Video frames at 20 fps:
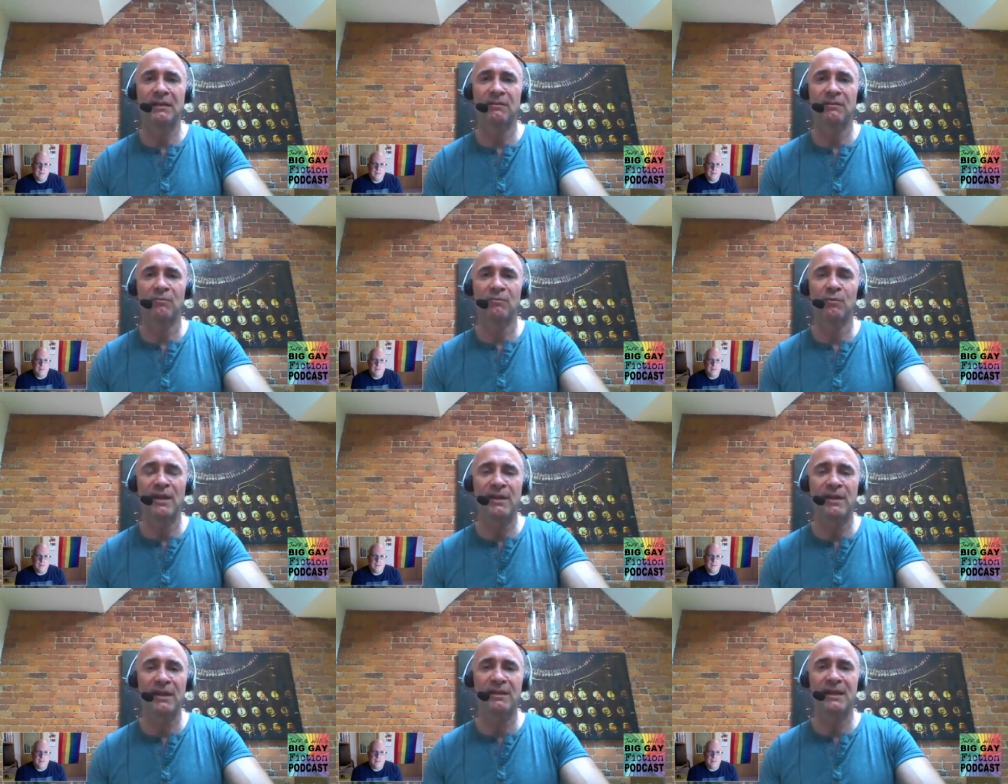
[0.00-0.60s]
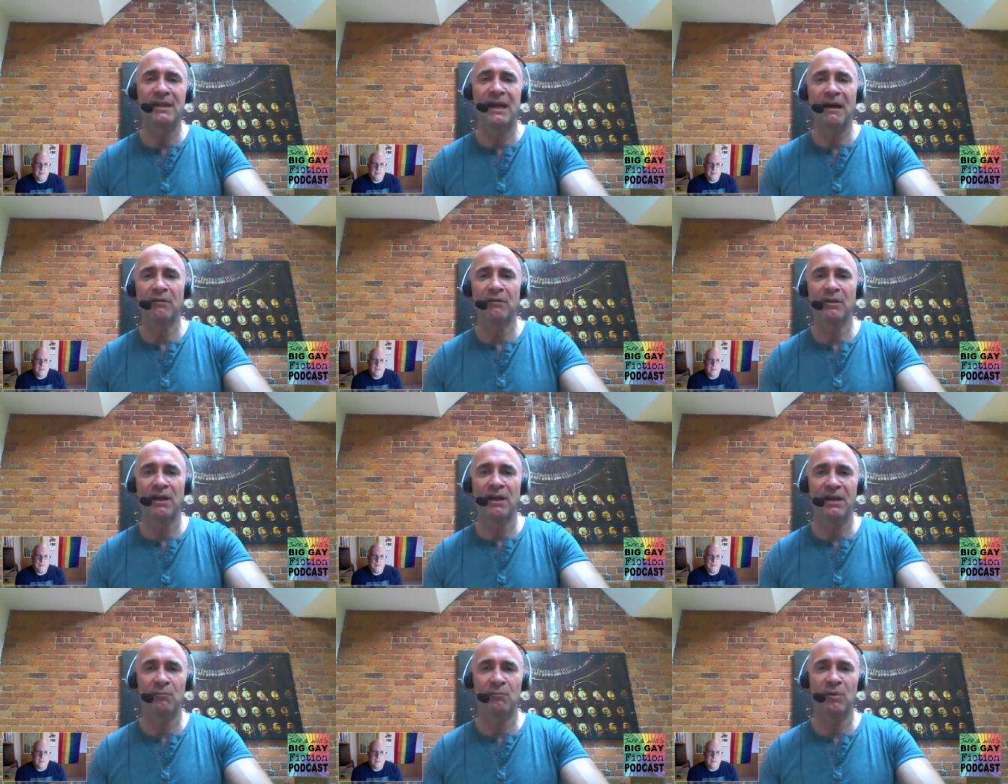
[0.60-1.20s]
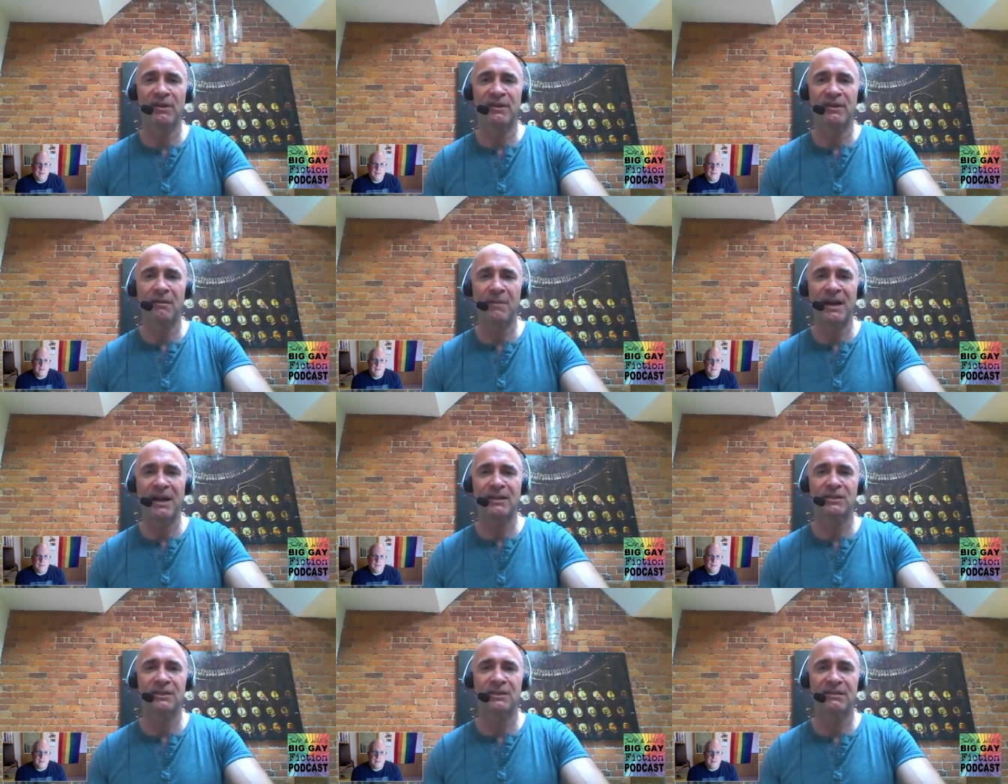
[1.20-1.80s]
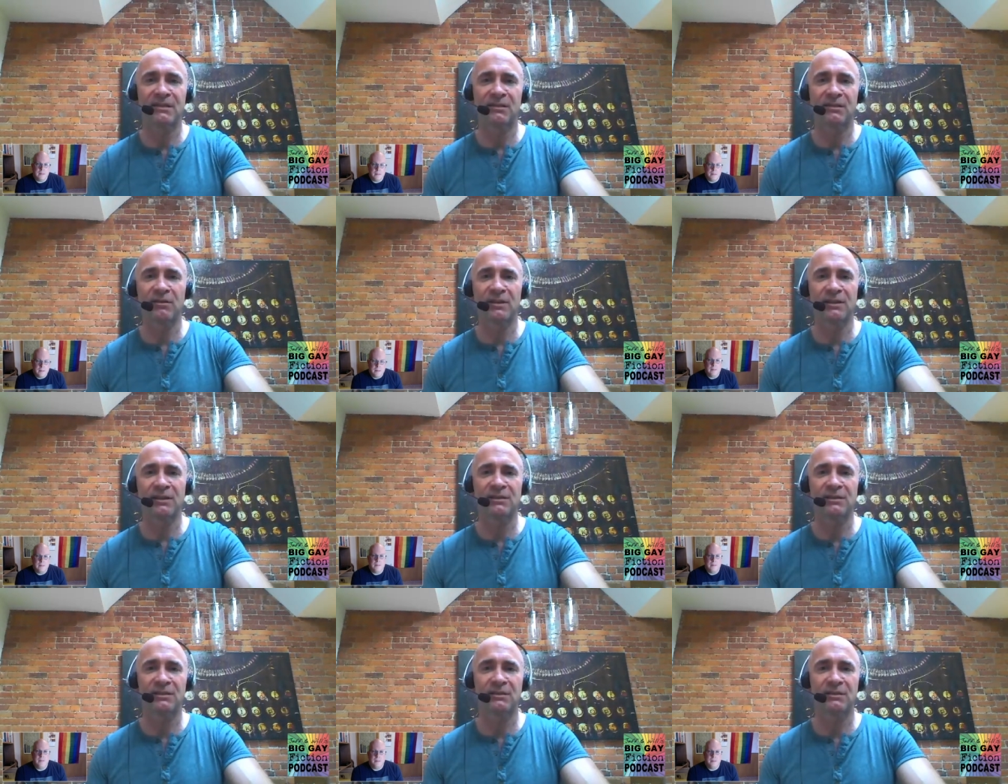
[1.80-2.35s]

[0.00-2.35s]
within the outline once I'm actually starting